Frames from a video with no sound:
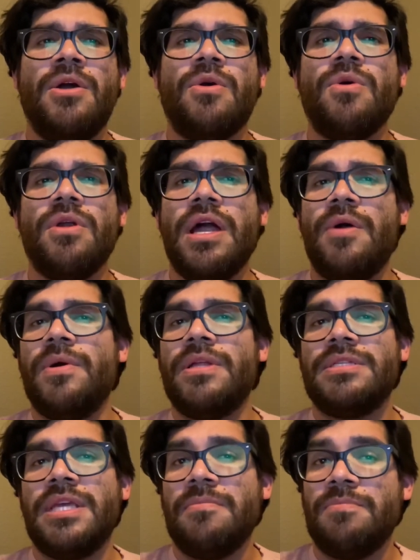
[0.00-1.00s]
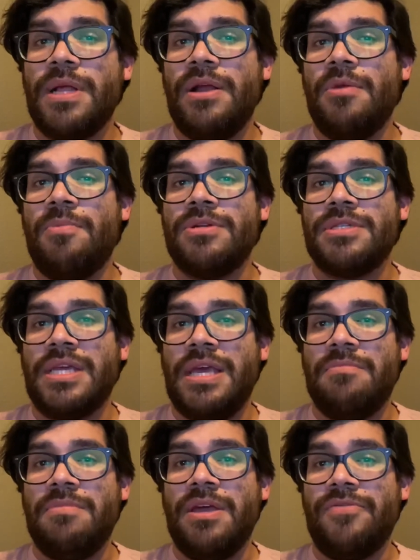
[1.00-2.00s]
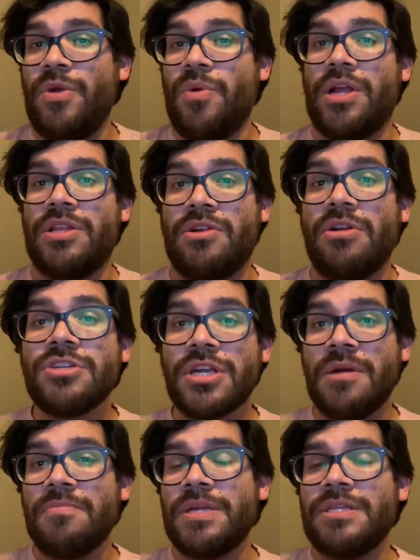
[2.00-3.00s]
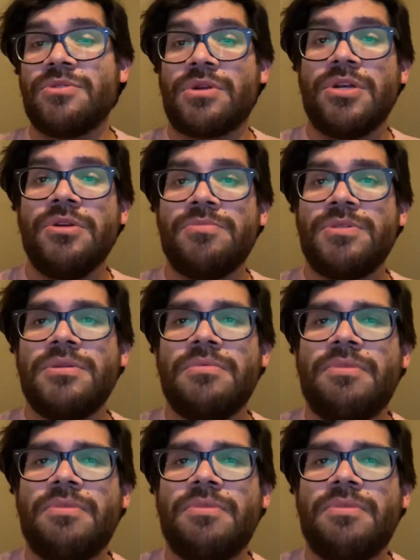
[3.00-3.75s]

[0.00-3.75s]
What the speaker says: or how well a team player a person can be if they work in larger companies or groups.